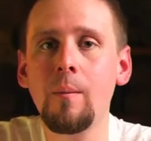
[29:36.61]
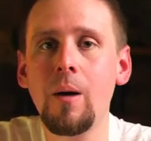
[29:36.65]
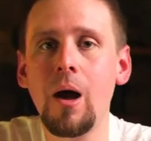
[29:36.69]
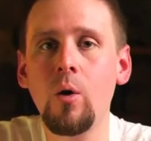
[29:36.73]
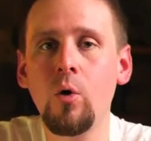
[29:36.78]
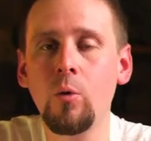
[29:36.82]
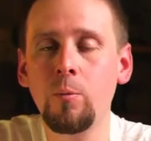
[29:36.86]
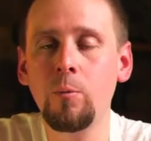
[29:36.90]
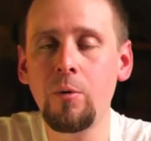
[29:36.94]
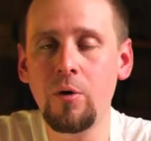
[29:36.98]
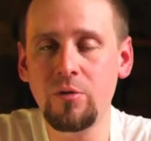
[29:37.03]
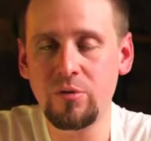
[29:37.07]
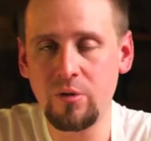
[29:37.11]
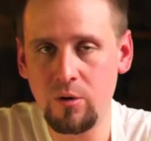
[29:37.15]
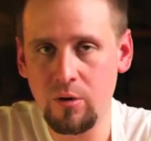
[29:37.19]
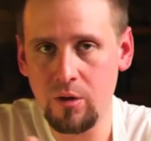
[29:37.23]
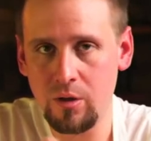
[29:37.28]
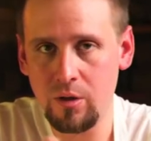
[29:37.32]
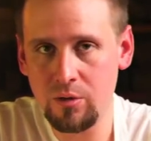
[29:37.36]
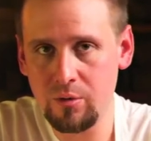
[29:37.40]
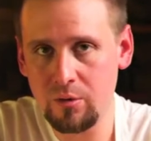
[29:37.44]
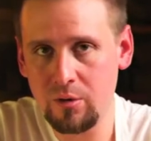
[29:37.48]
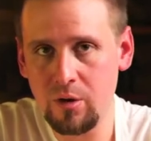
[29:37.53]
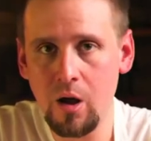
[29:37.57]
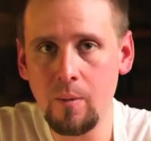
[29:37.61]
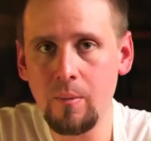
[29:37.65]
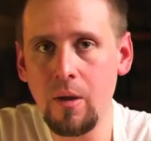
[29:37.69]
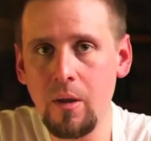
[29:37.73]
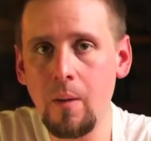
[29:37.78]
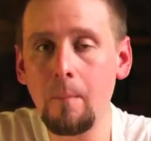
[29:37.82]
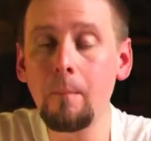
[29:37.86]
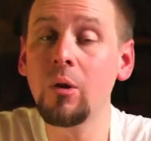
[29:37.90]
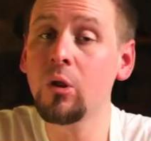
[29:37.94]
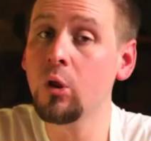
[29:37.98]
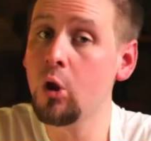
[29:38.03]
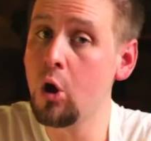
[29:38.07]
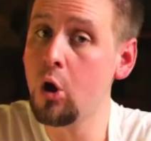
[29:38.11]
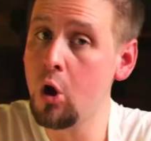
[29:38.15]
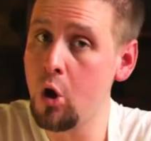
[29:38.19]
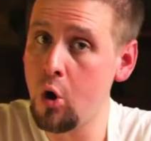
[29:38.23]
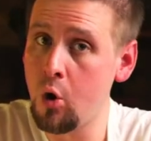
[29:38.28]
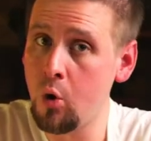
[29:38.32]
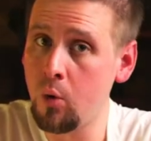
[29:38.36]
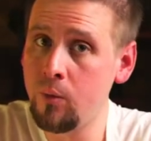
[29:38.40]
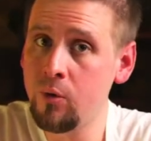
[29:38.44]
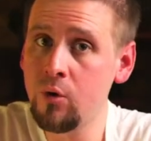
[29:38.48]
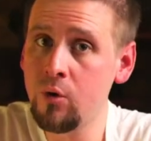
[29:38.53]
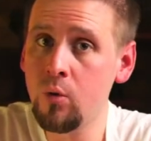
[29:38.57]
I will post another comment
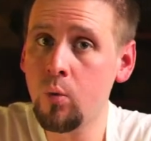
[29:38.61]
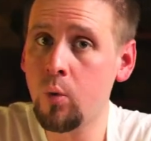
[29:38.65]
below